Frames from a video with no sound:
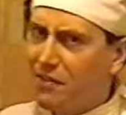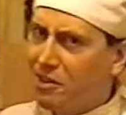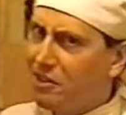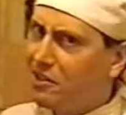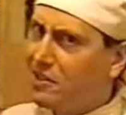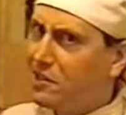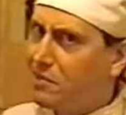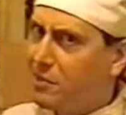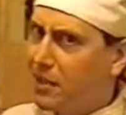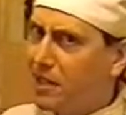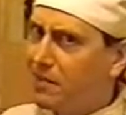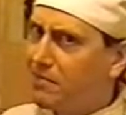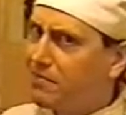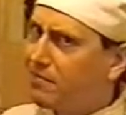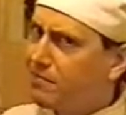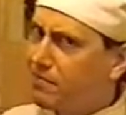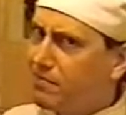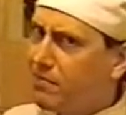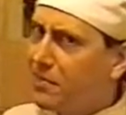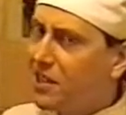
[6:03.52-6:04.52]
used to be
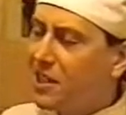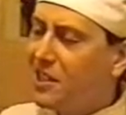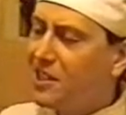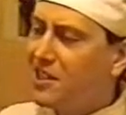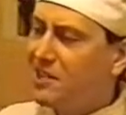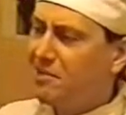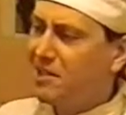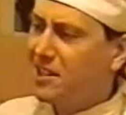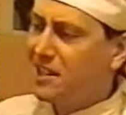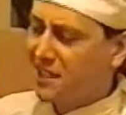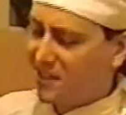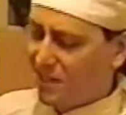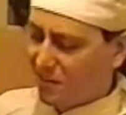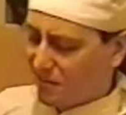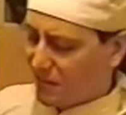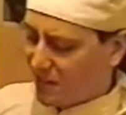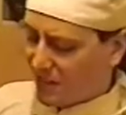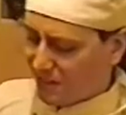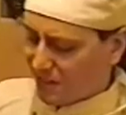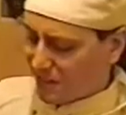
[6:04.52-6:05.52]
sweet
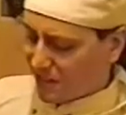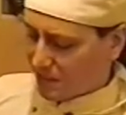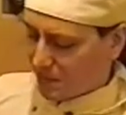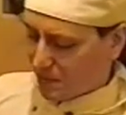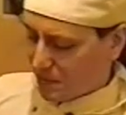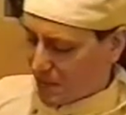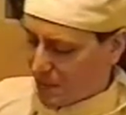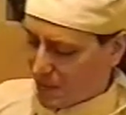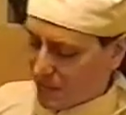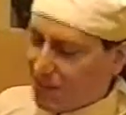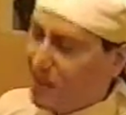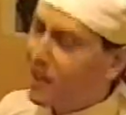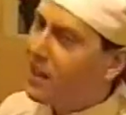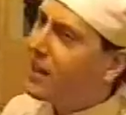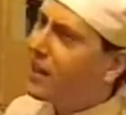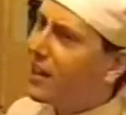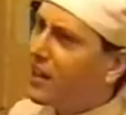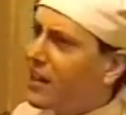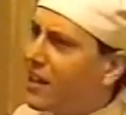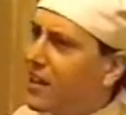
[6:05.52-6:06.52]
stuff, it used to be
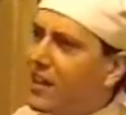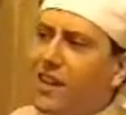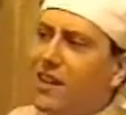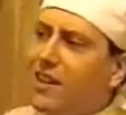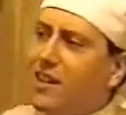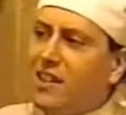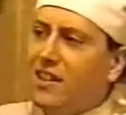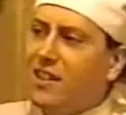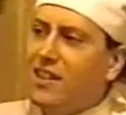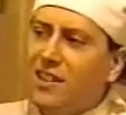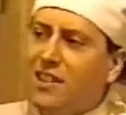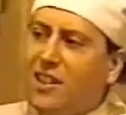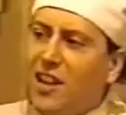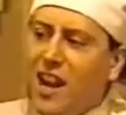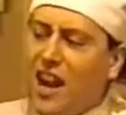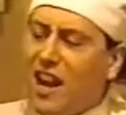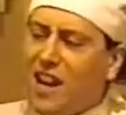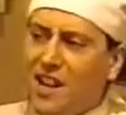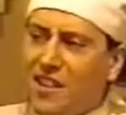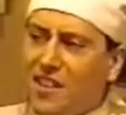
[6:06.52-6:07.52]

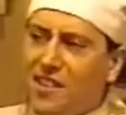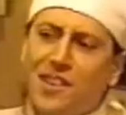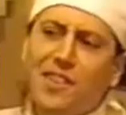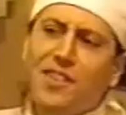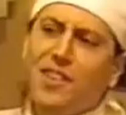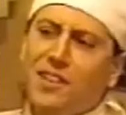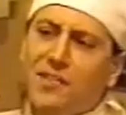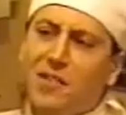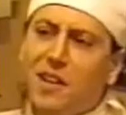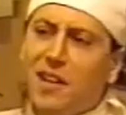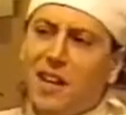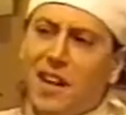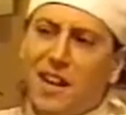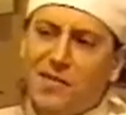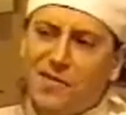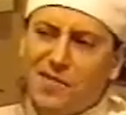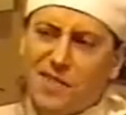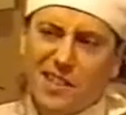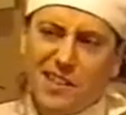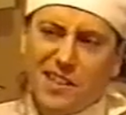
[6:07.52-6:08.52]
anything that you had
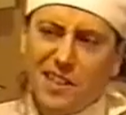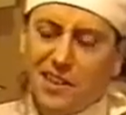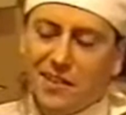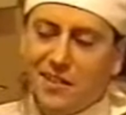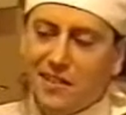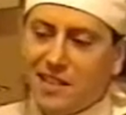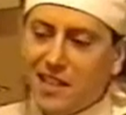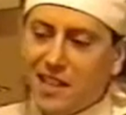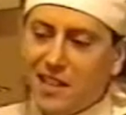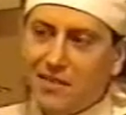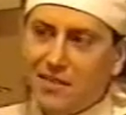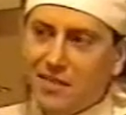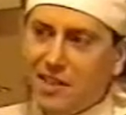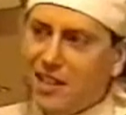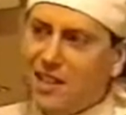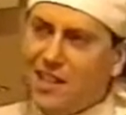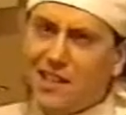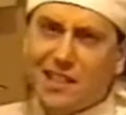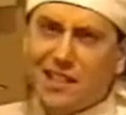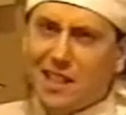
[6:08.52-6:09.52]
left in, you know, savoury,
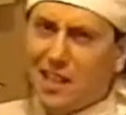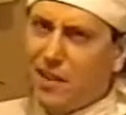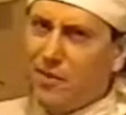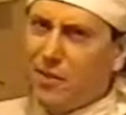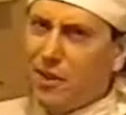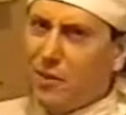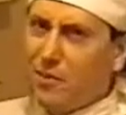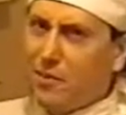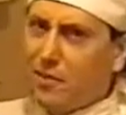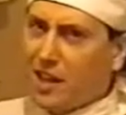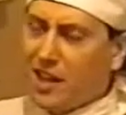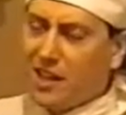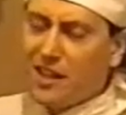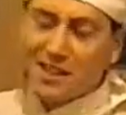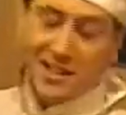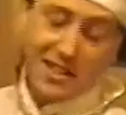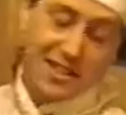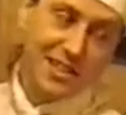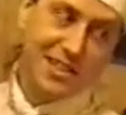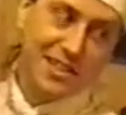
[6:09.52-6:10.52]
just to give it up for lunch
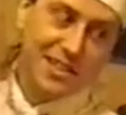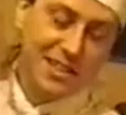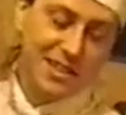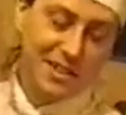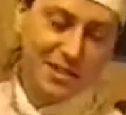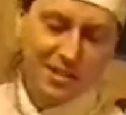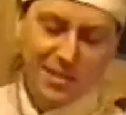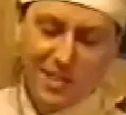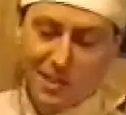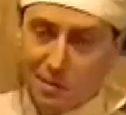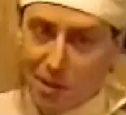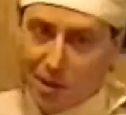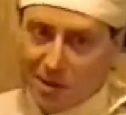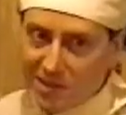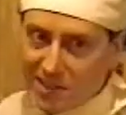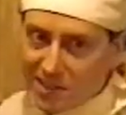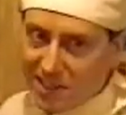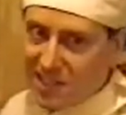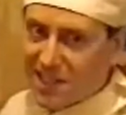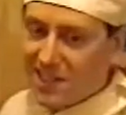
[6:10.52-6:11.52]
because you're
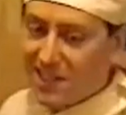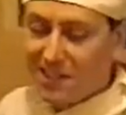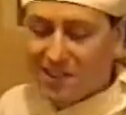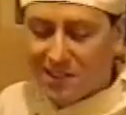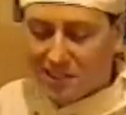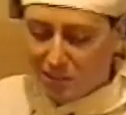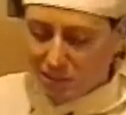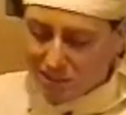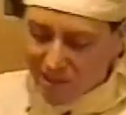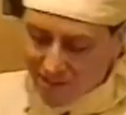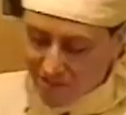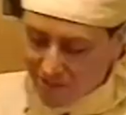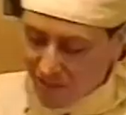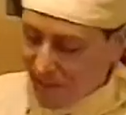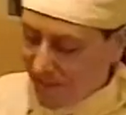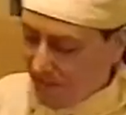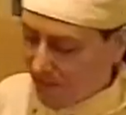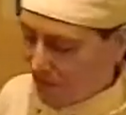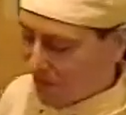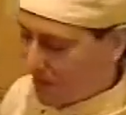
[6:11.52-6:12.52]
supposedly not supposed to eat,